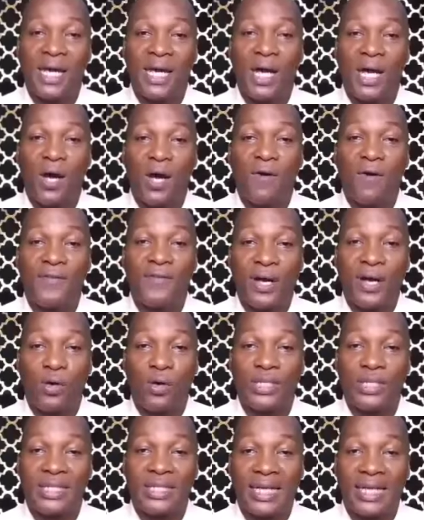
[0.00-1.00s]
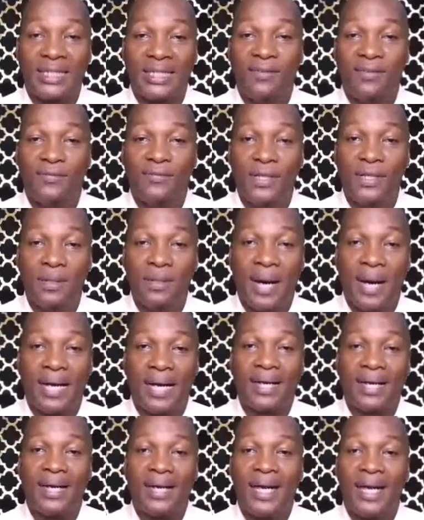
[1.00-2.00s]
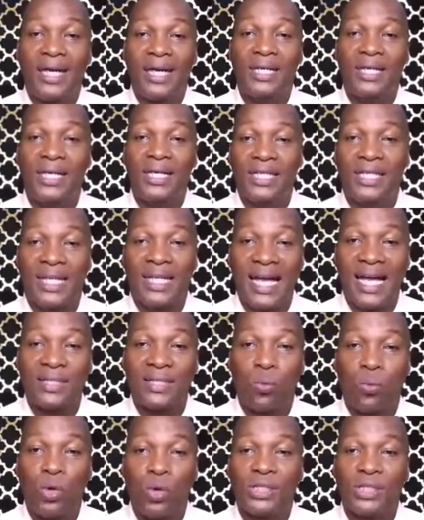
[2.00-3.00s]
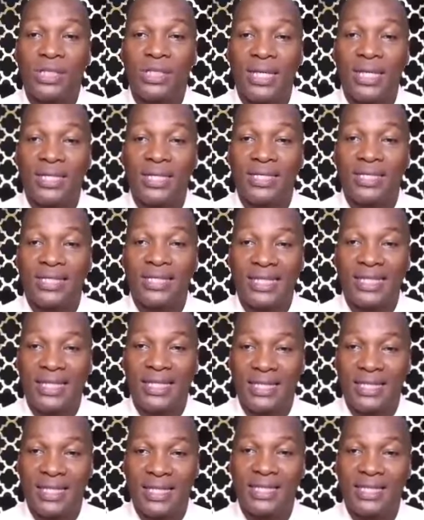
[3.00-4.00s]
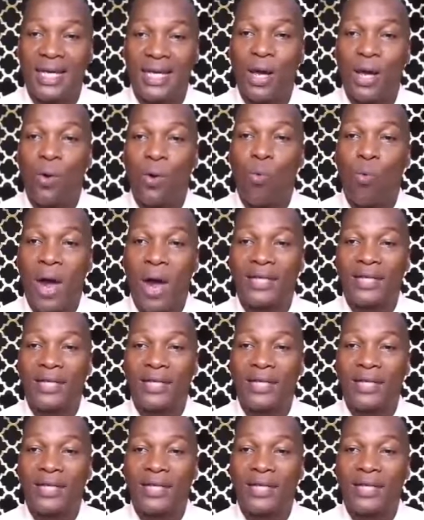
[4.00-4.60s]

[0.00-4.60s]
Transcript: offer constructive feedback, and discuss what strategies worked